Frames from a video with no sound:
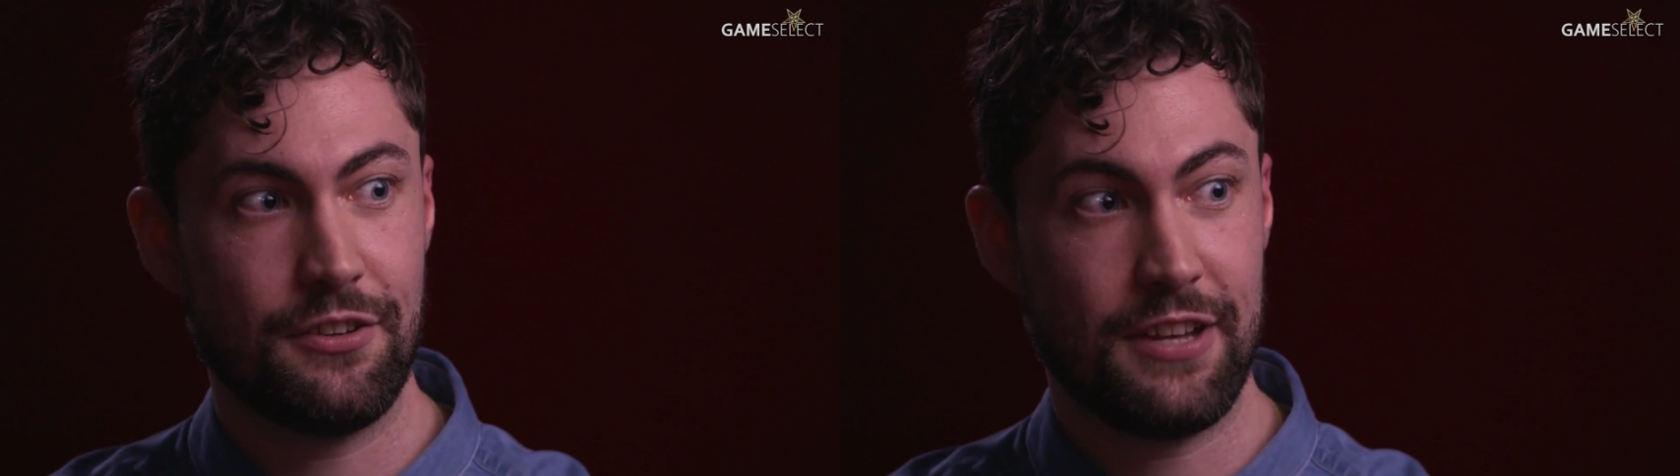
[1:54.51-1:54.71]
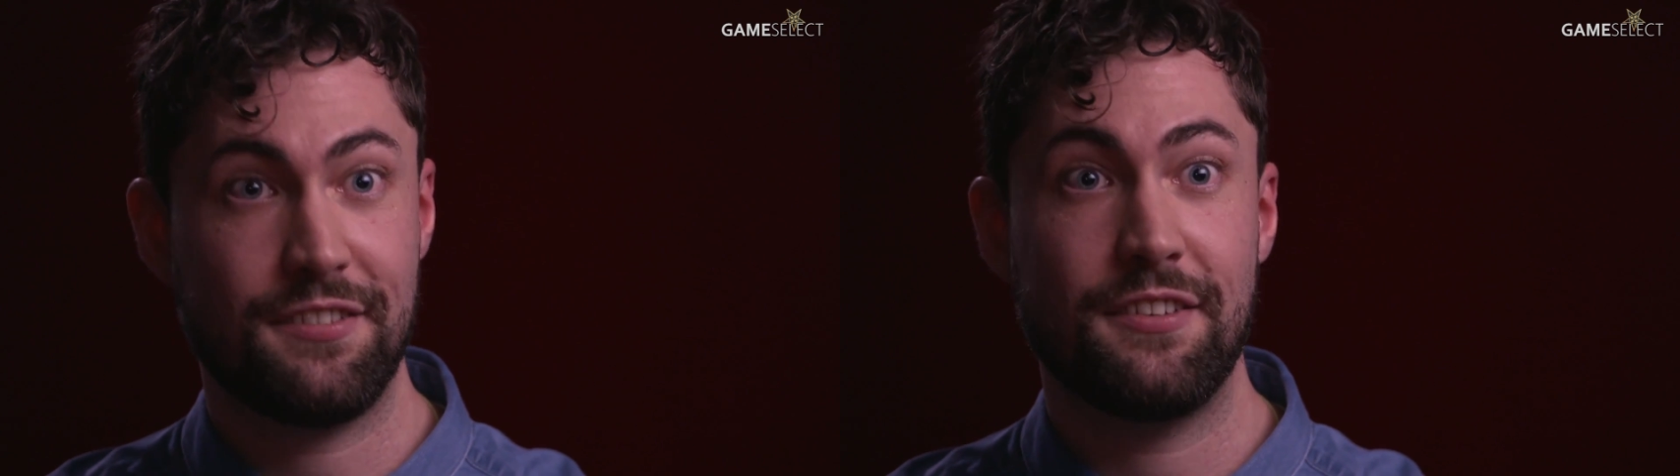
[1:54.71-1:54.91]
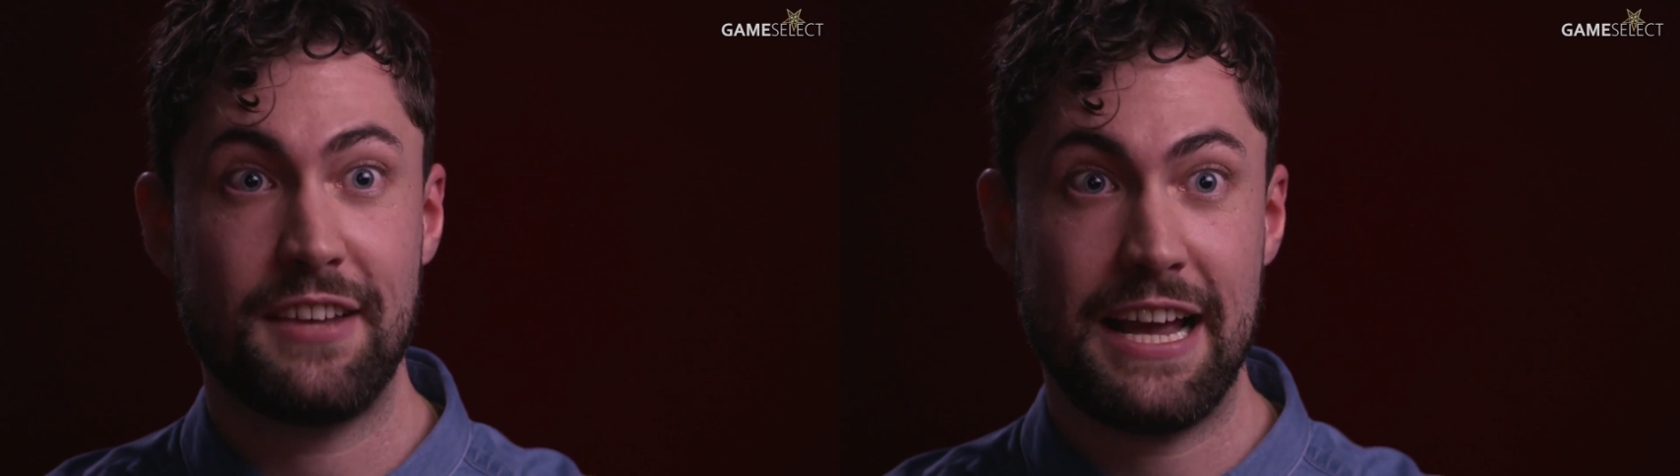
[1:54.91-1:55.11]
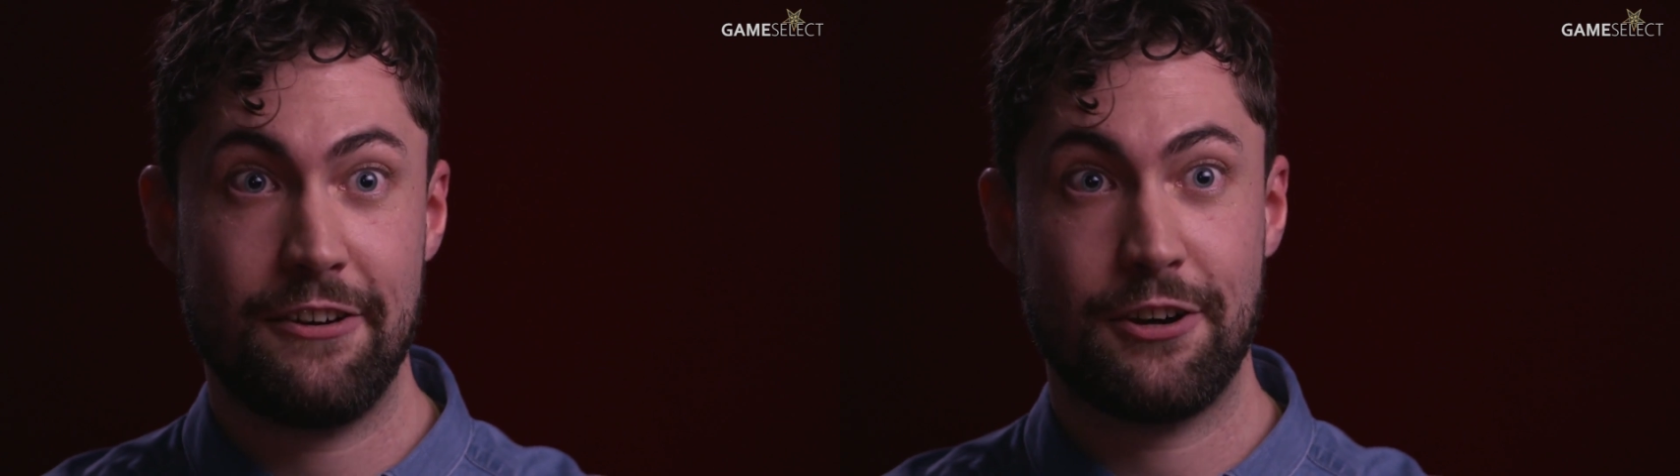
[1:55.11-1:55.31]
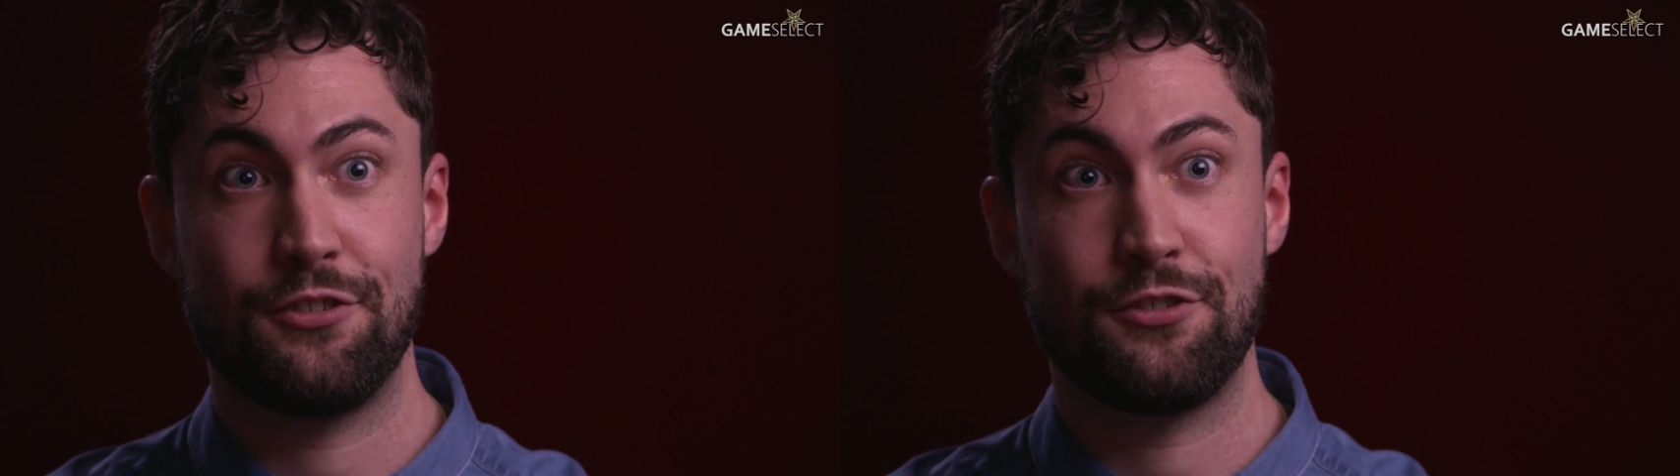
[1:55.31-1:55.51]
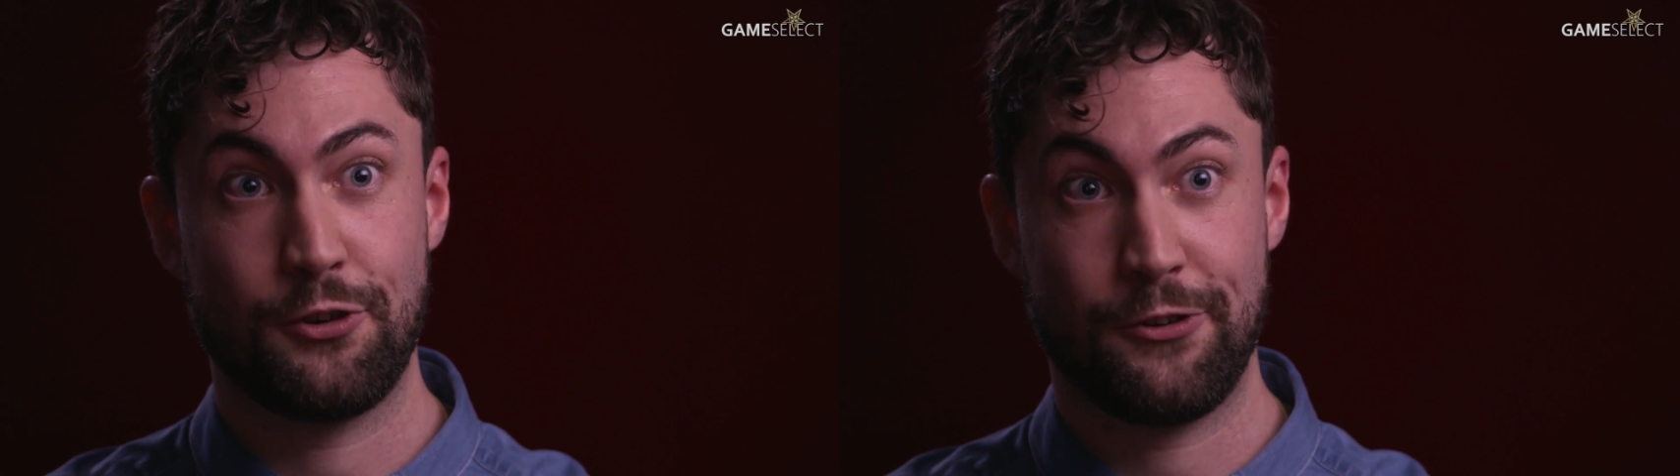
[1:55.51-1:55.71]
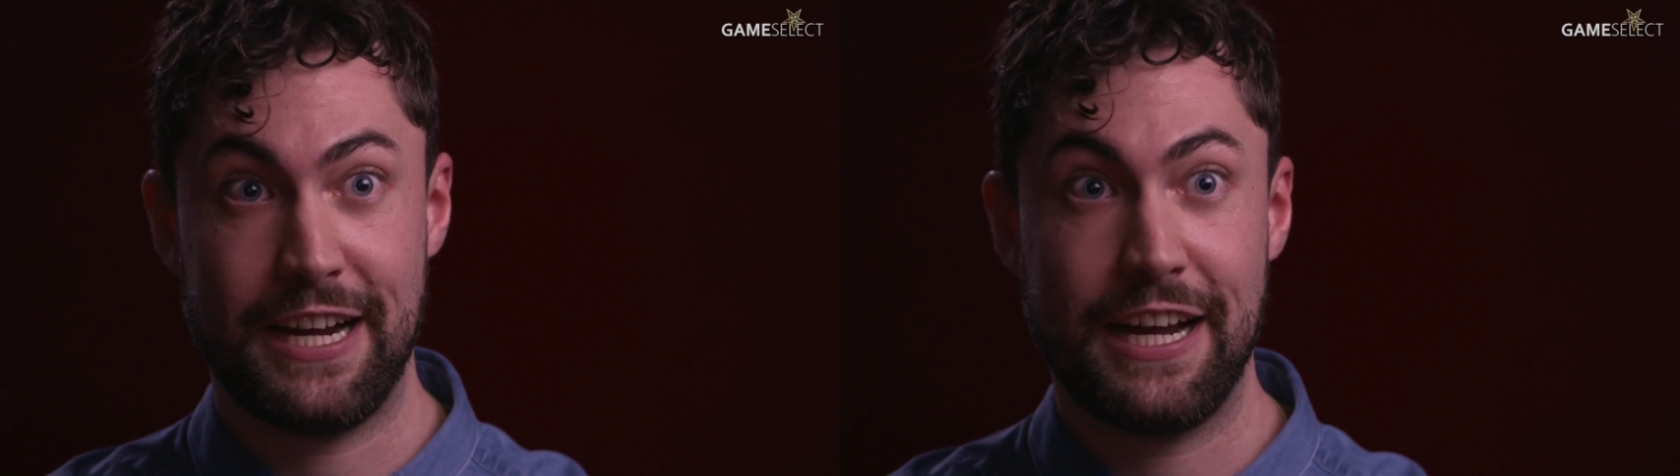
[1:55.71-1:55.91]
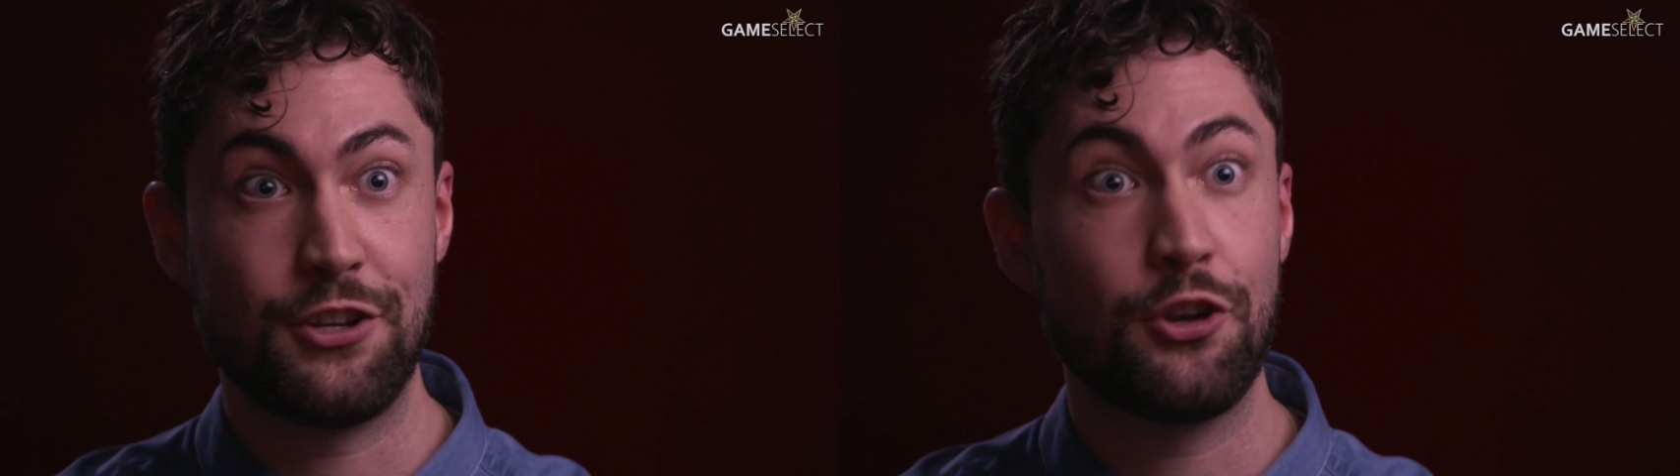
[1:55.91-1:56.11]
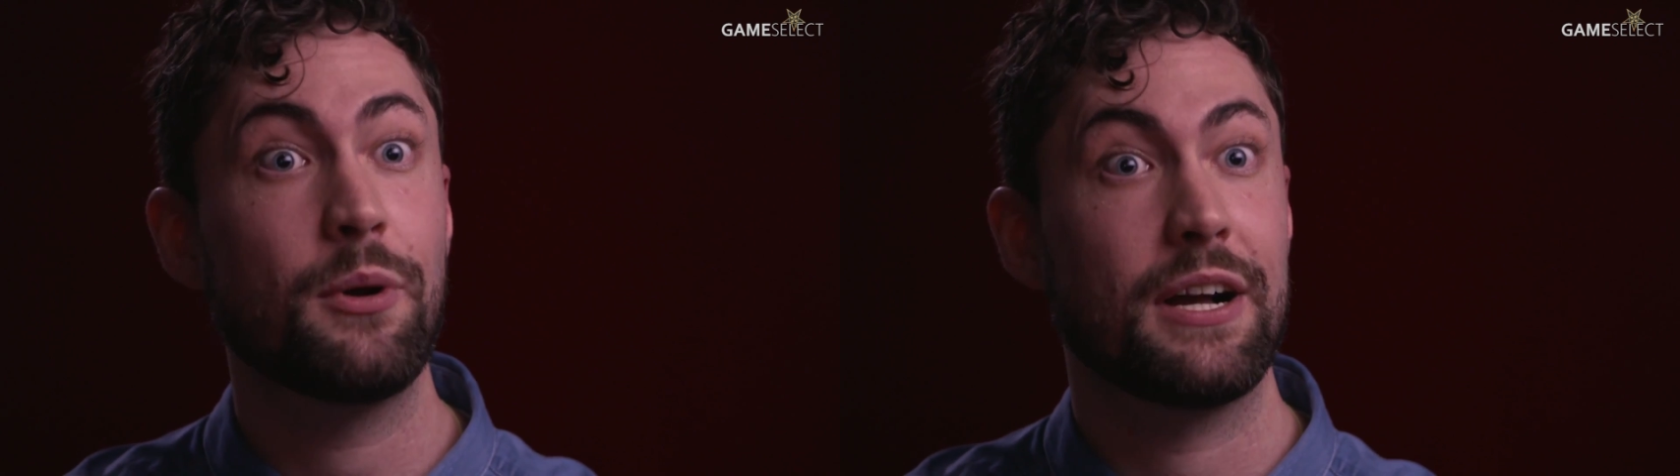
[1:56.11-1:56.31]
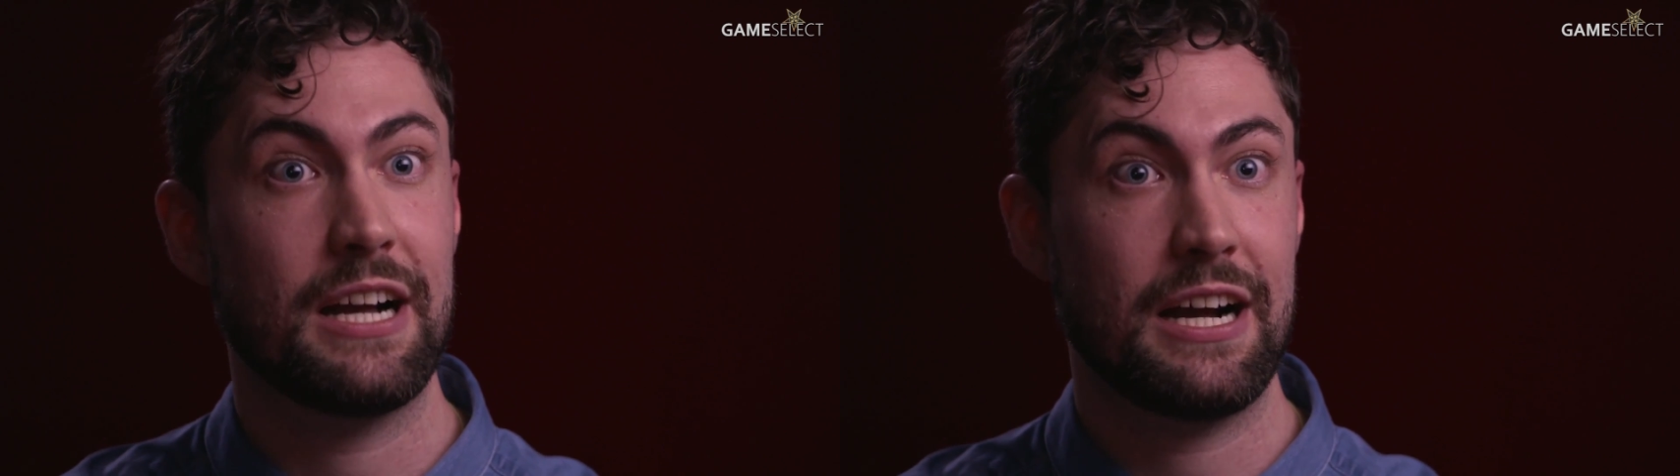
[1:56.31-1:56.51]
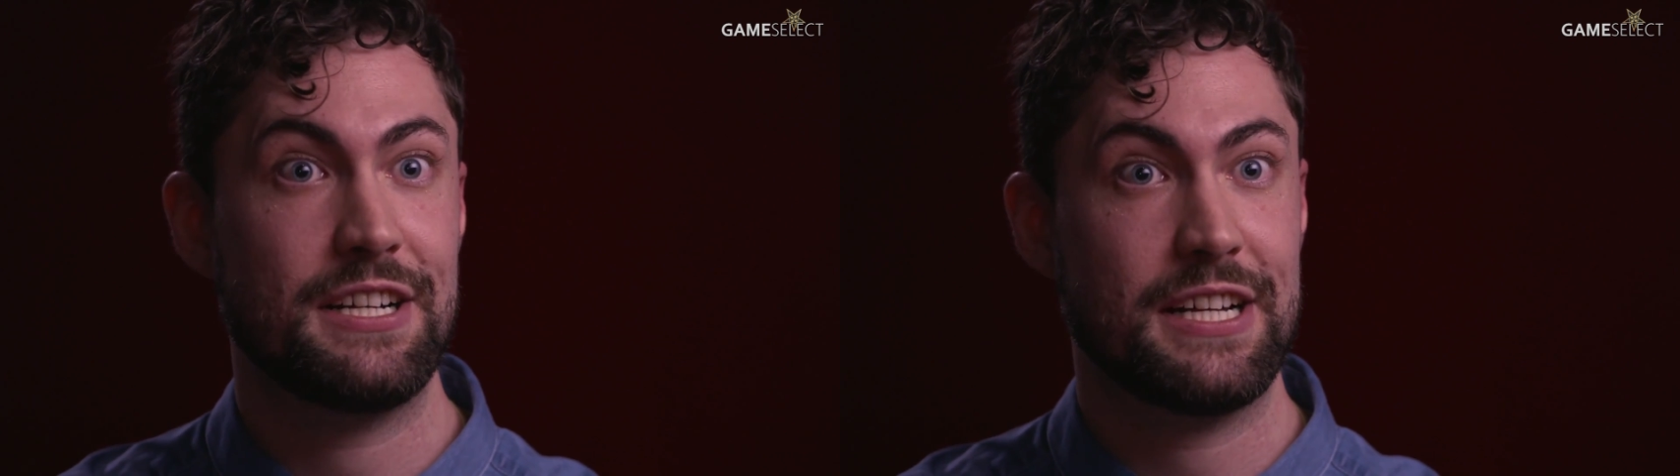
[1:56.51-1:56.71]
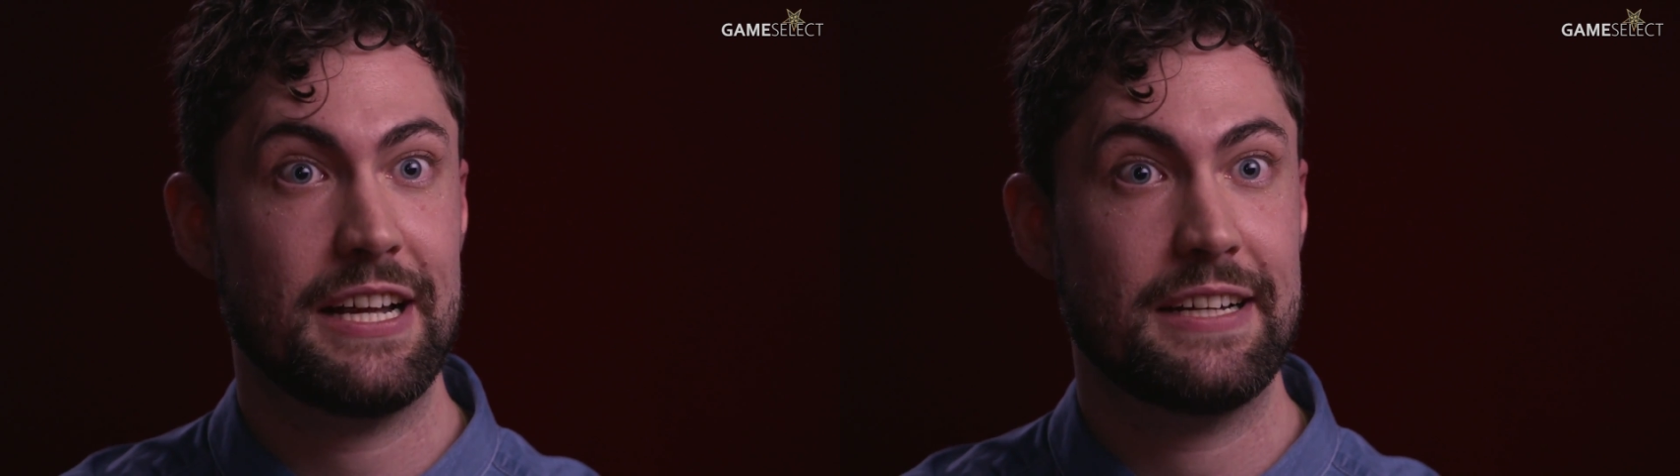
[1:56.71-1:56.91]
this is Erica's story and you are guiding